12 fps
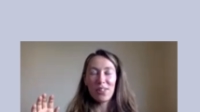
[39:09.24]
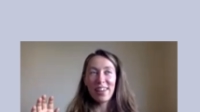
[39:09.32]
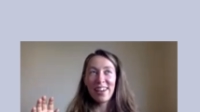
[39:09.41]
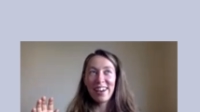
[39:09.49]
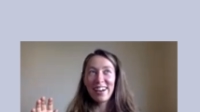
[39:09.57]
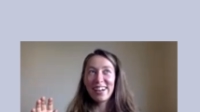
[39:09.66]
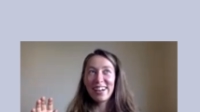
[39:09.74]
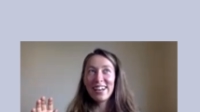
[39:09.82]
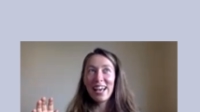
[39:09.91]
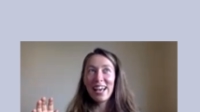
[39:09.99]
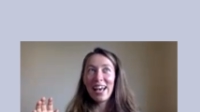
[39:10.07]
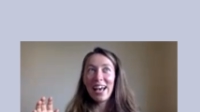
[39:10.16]
there,
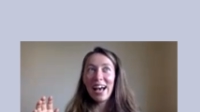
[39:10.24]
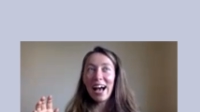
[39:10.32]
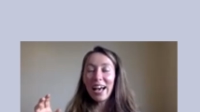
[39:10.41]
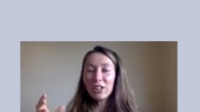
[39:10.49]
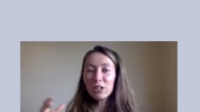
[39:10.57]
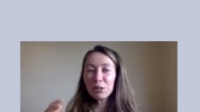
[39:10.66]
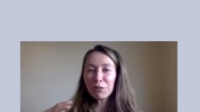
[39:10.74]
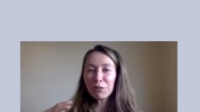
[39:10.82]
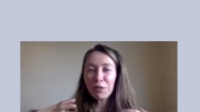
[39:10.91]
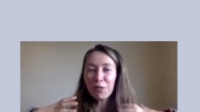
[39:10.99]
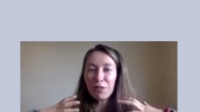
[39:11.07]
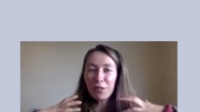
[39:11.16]
I could
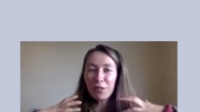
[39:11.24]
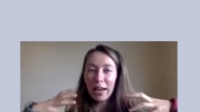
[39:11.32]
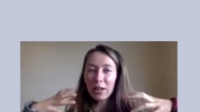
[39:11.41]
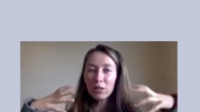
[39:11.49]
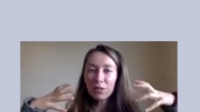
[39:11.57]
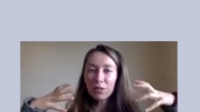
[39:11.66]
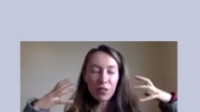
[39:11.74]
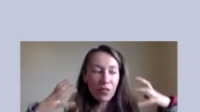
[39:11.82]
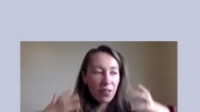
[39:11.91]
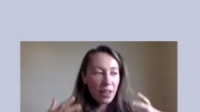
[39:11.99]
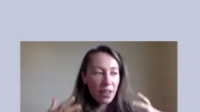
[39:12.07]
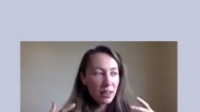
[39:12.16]
I could
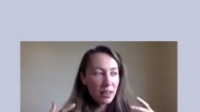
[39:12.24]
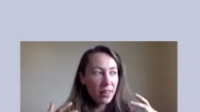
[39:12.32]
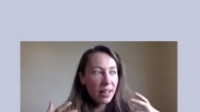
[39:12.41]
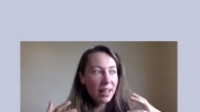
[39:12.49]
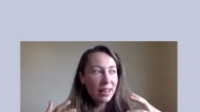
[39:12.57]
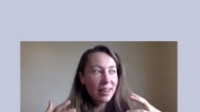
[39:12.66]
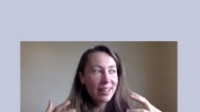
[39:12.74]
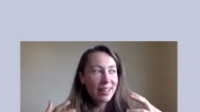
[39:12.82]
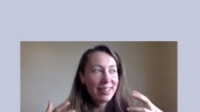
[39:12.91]
feel that